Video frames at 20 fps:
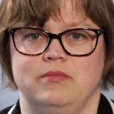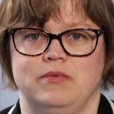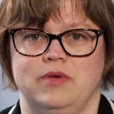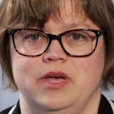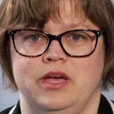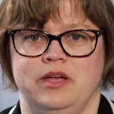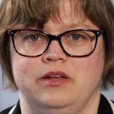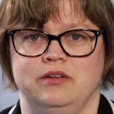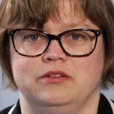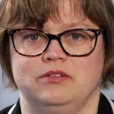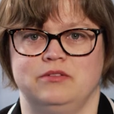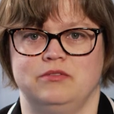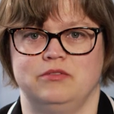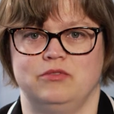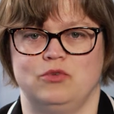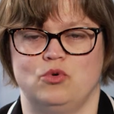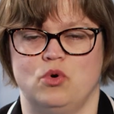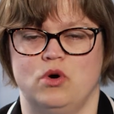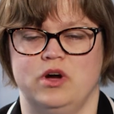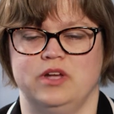and
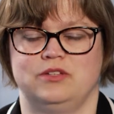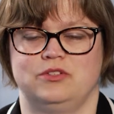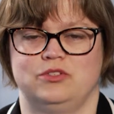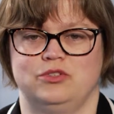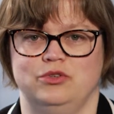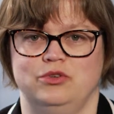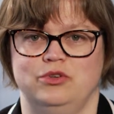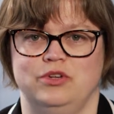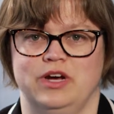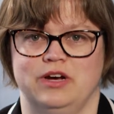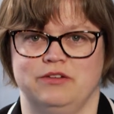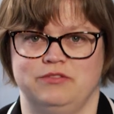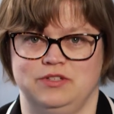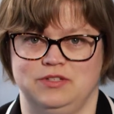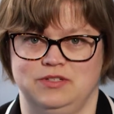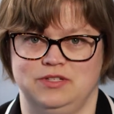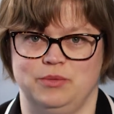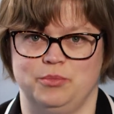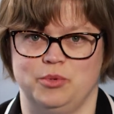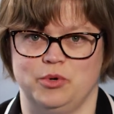quite soon after
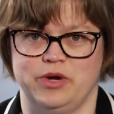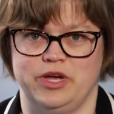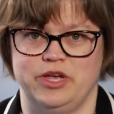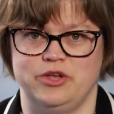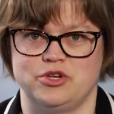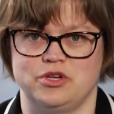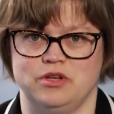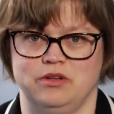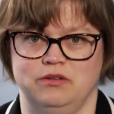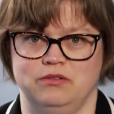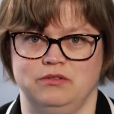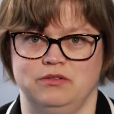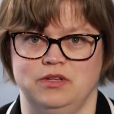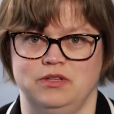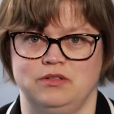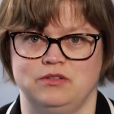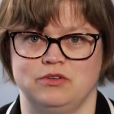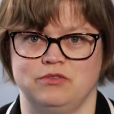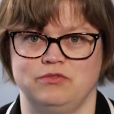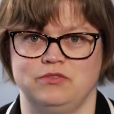separation.
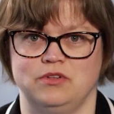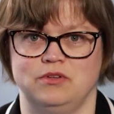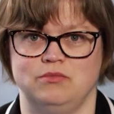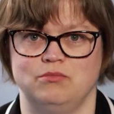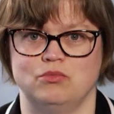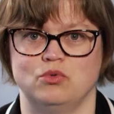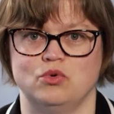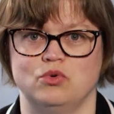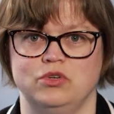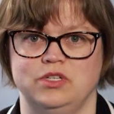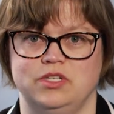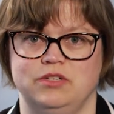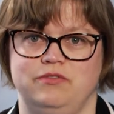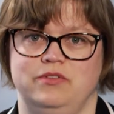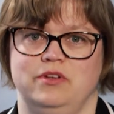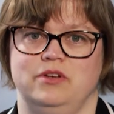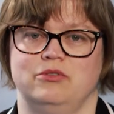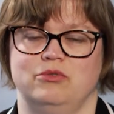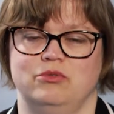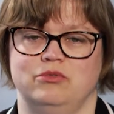It's often more
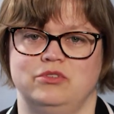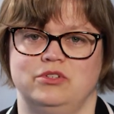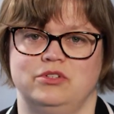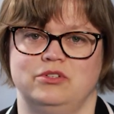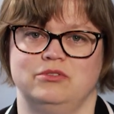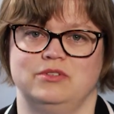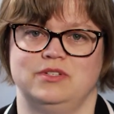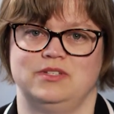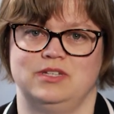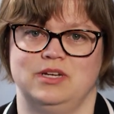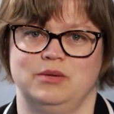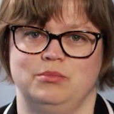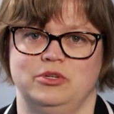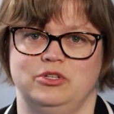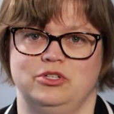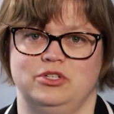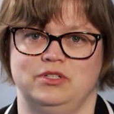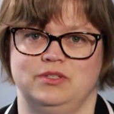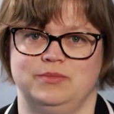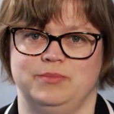difficult to
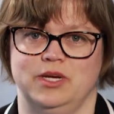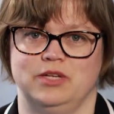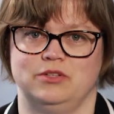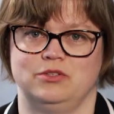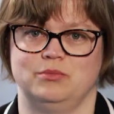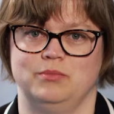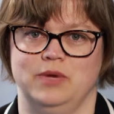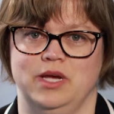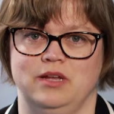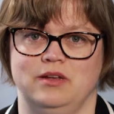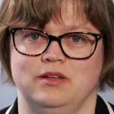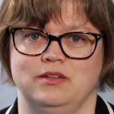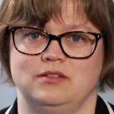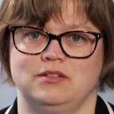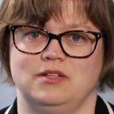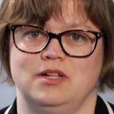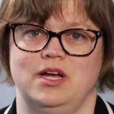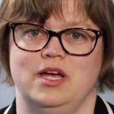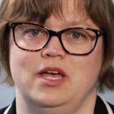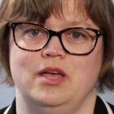establish a spousal maintenance
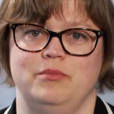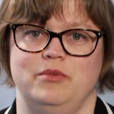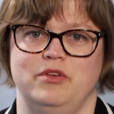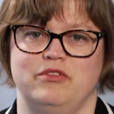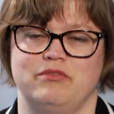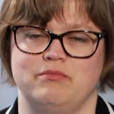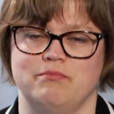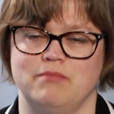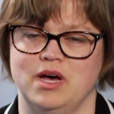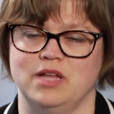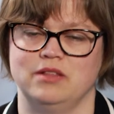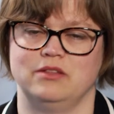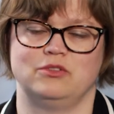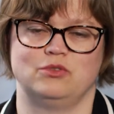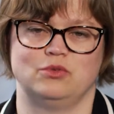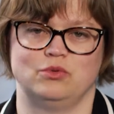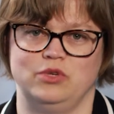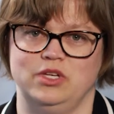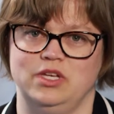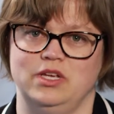claim if
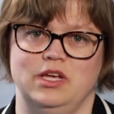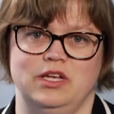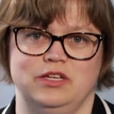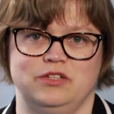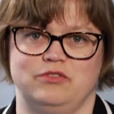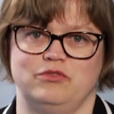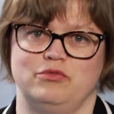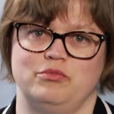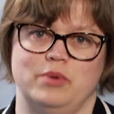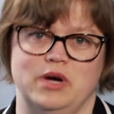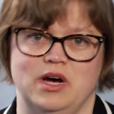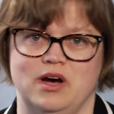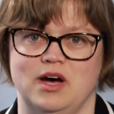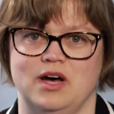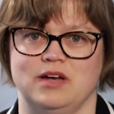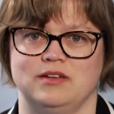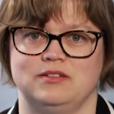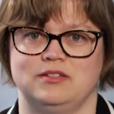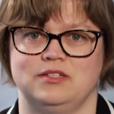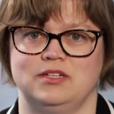months or years have
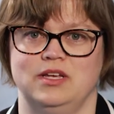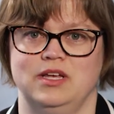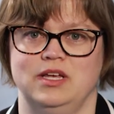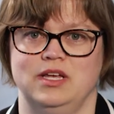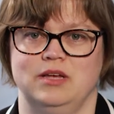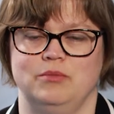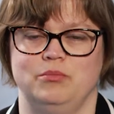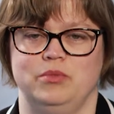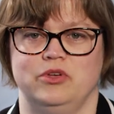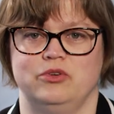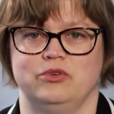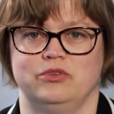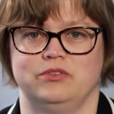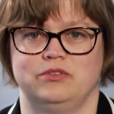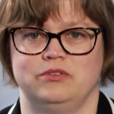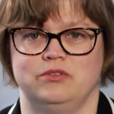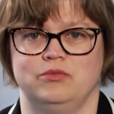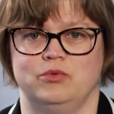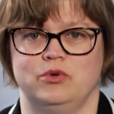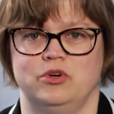passed,
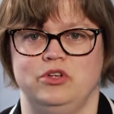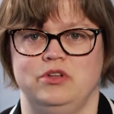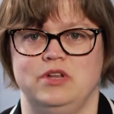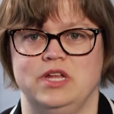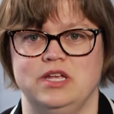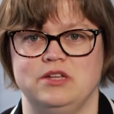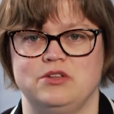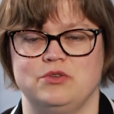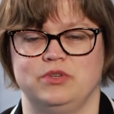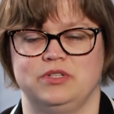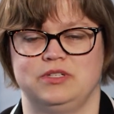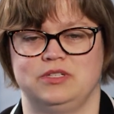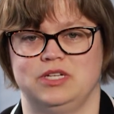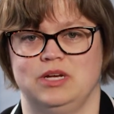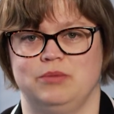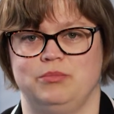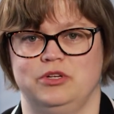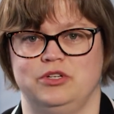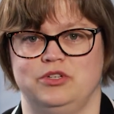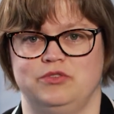because what you need to
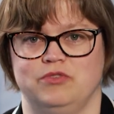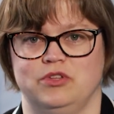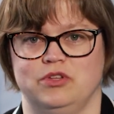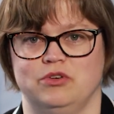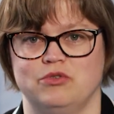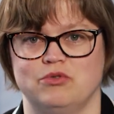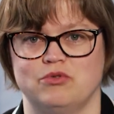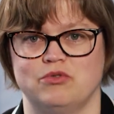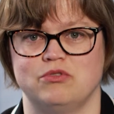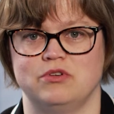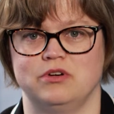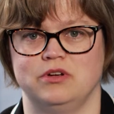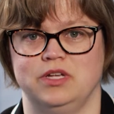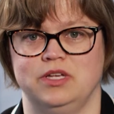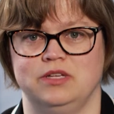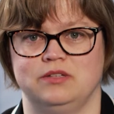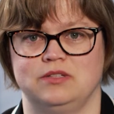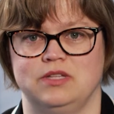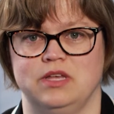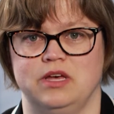establish for the court
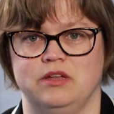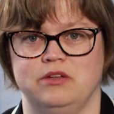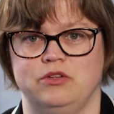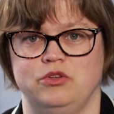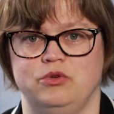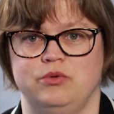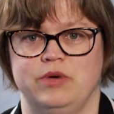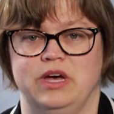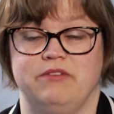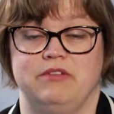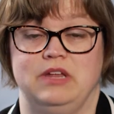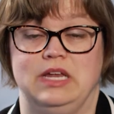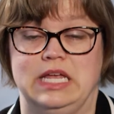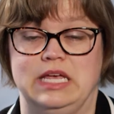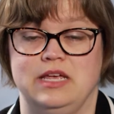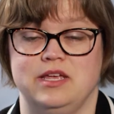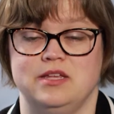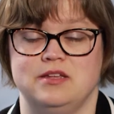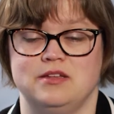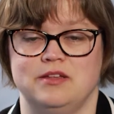is that you have a
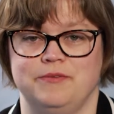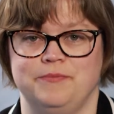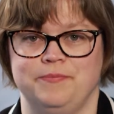need.